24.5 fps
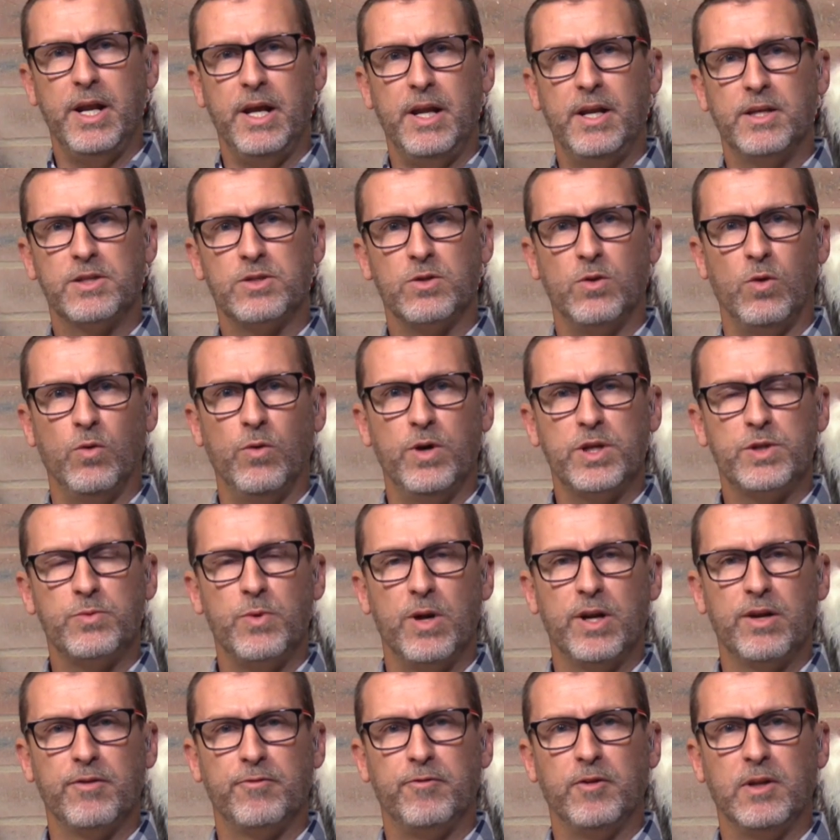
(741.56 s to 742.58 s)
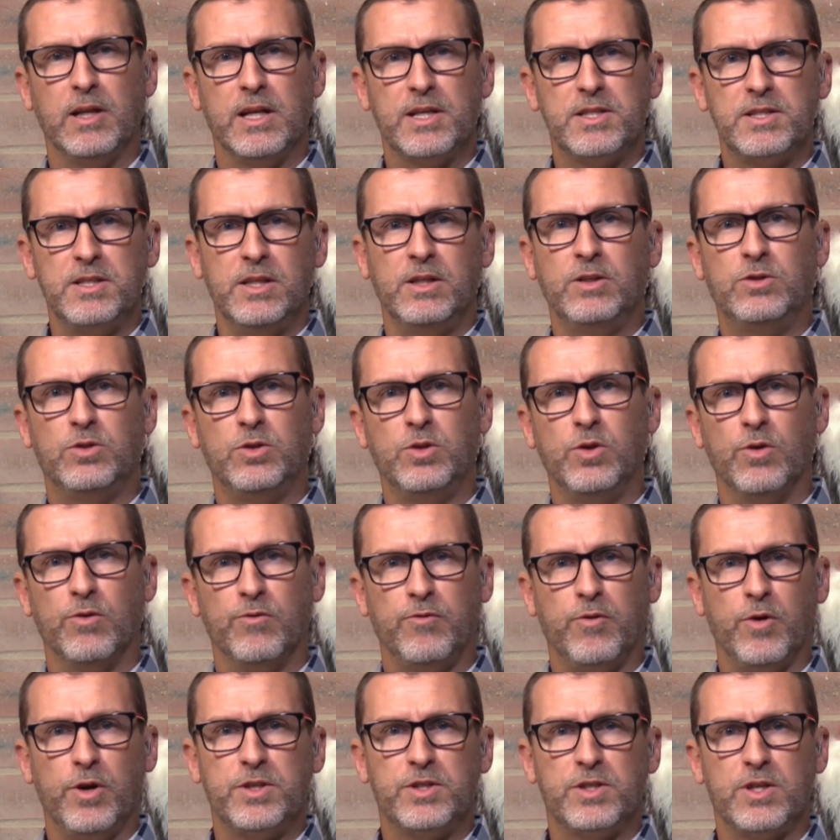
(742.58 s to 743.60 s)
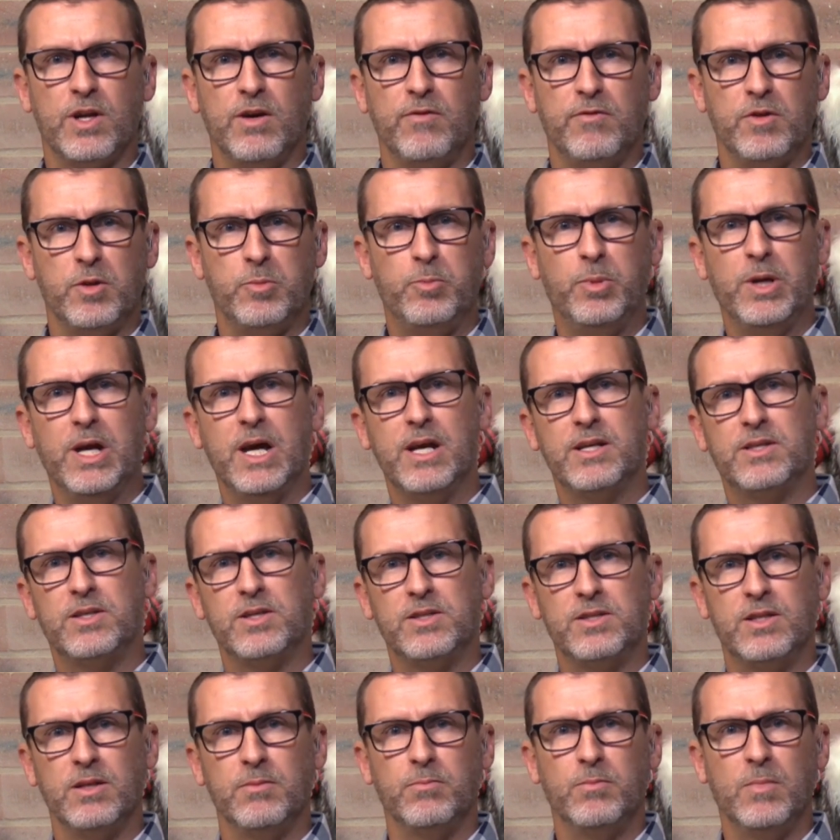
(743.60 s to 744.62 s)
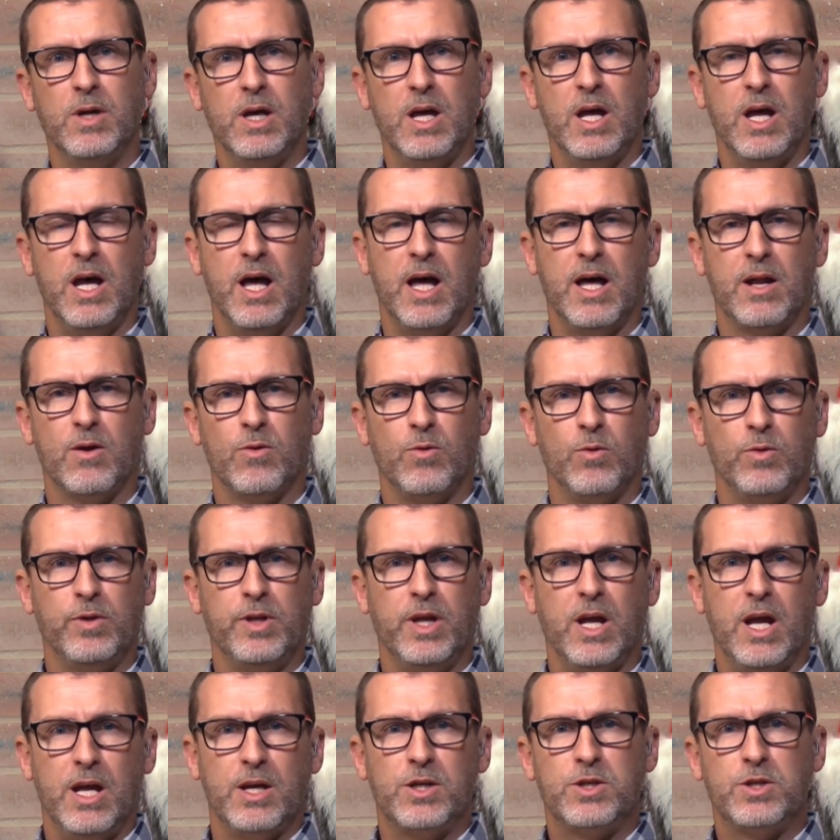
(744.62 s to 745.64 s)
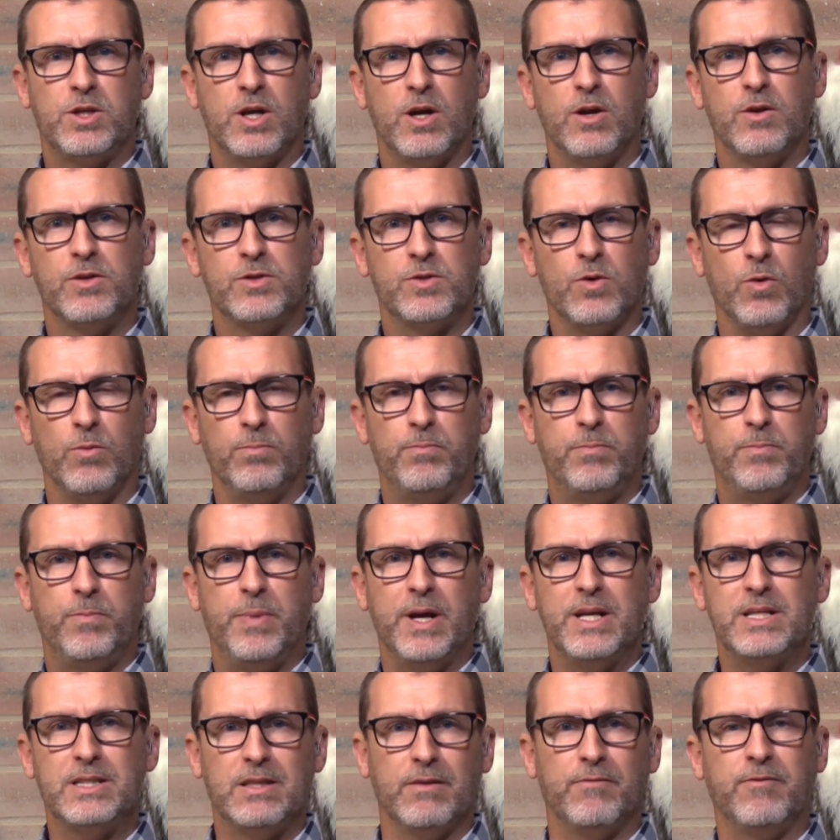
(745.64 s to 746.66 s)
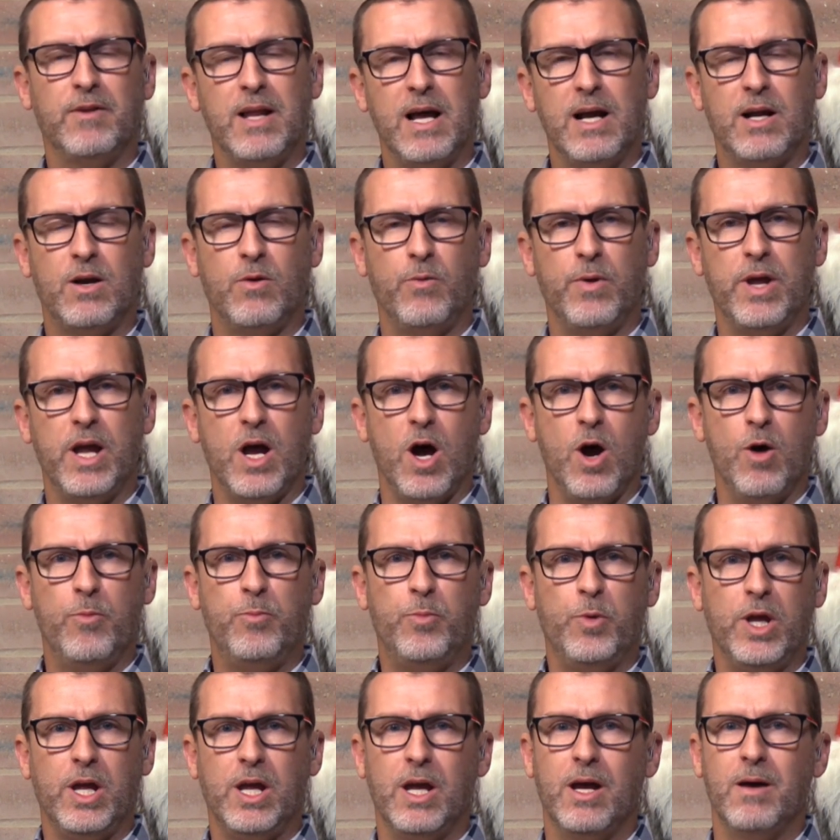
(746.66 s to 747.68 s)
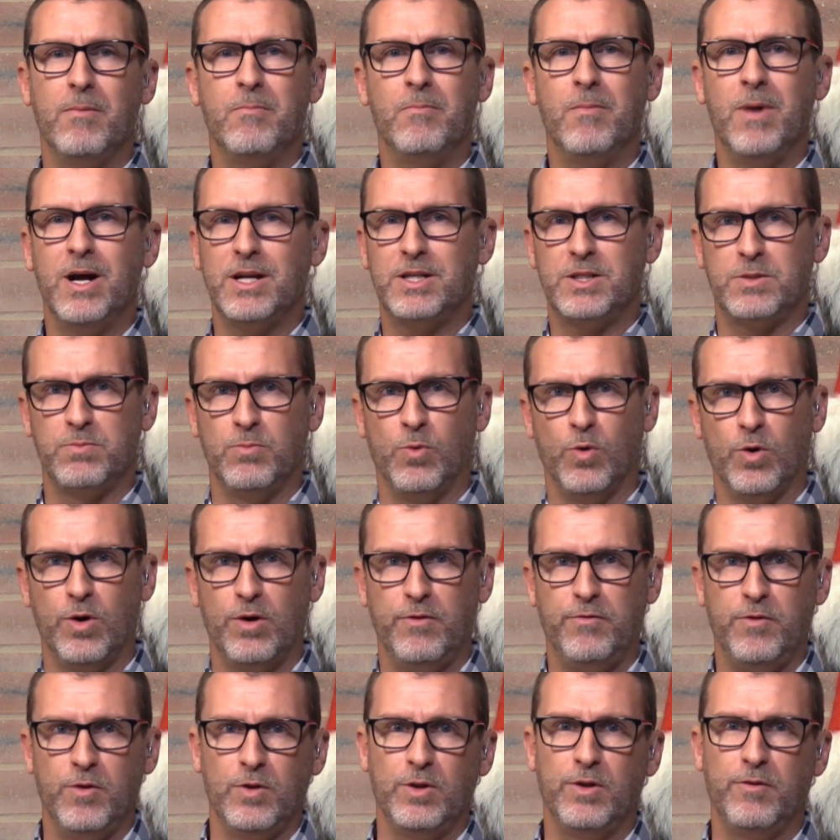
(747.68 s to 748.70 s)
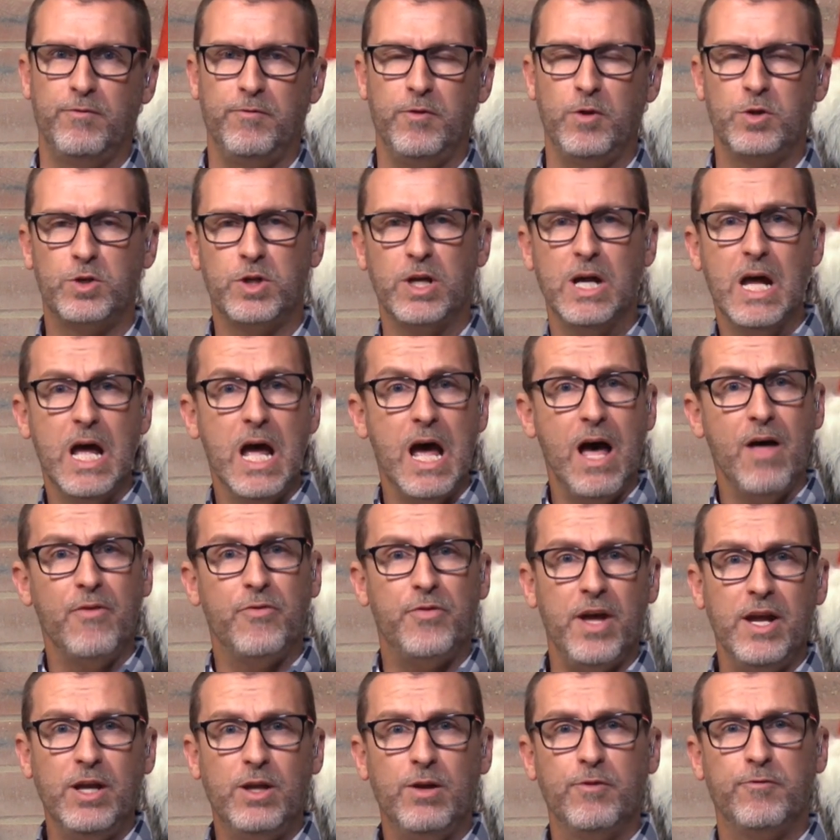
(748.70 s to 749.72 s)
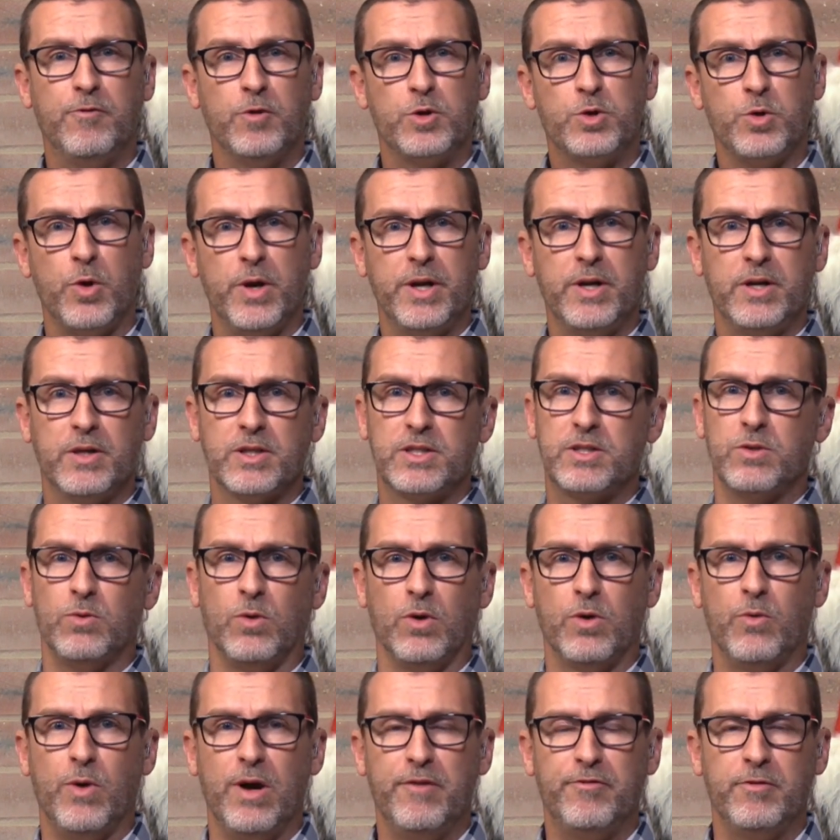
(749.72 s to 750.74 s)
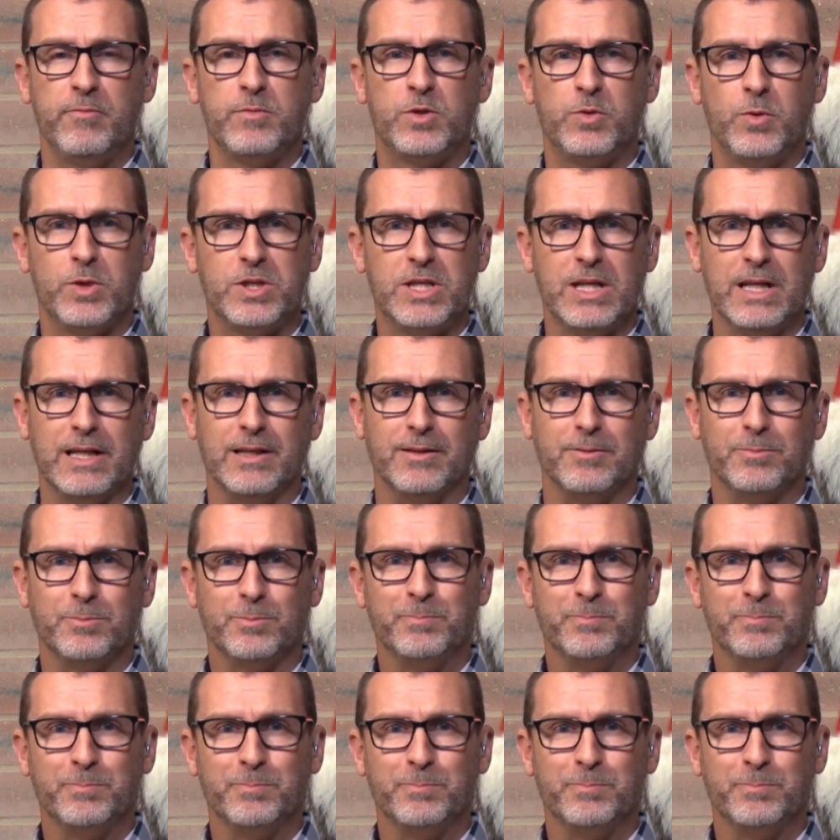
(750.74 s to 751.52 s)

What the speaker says: it is always wonderful listening to your voice over the PA system at all the air shows. Best of luck. We hope we hear much more of you in the future. And thank you for joining us all the way from Switzerland.